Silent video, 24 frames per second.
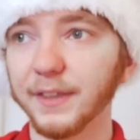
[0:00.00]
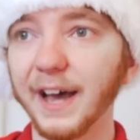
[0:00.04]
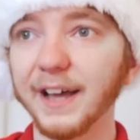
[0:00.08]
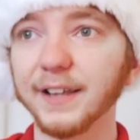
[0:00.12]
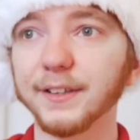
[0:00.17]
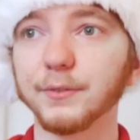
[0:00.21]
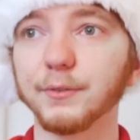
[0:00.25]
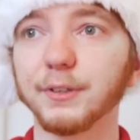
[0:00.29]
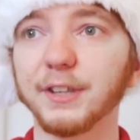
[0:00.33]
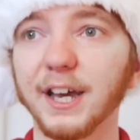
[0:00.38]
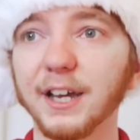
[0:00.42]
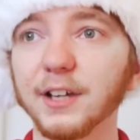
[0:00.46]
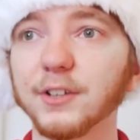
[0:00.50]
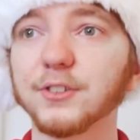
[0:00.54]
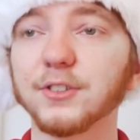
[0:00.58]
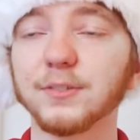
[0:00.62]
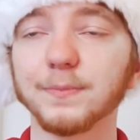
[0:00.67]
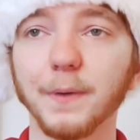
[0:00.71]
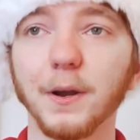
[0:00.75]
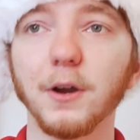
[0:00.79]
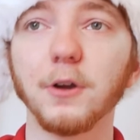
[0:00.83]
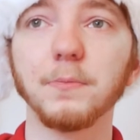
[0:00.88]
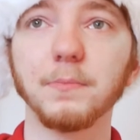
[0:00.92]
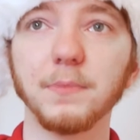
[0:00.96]
That
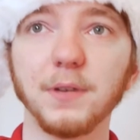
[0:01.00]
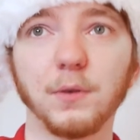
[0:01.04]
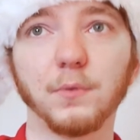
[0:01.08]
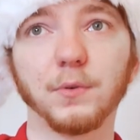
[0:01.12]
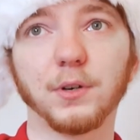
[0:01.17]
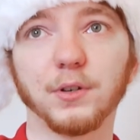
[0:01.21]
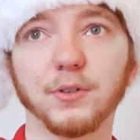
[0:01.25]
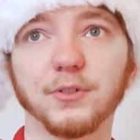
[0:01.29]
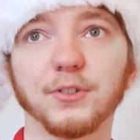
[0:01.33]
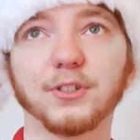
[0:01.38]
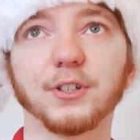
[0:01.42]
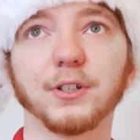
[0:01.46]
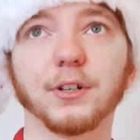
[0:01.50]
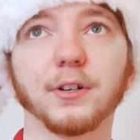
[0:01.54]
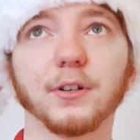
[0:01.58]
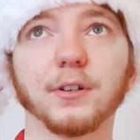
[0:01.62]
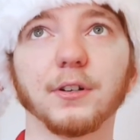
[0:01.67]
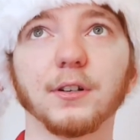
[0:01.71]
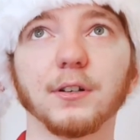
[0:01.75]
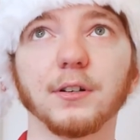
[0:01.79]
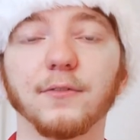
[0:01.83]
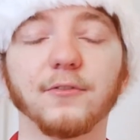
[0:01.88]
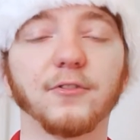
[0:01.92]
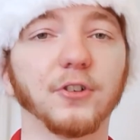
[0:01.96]
inspired me when I was
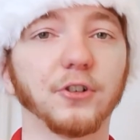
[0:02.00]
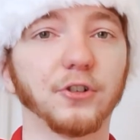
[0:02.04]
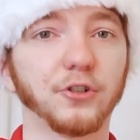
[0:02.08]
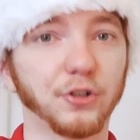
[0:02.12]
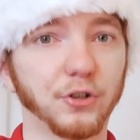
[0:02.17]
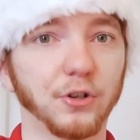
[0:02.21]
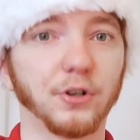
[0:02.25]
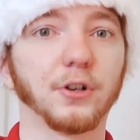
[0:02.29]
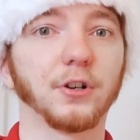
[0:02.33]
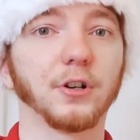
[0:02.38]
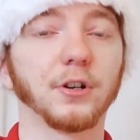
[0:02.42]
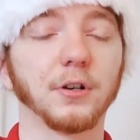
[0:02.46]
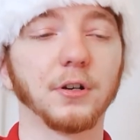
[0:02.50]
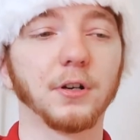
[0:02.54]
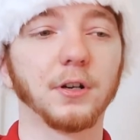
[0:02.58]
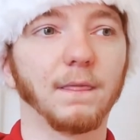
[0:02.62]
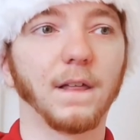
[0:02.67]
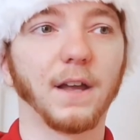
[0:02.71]
younger, for sure.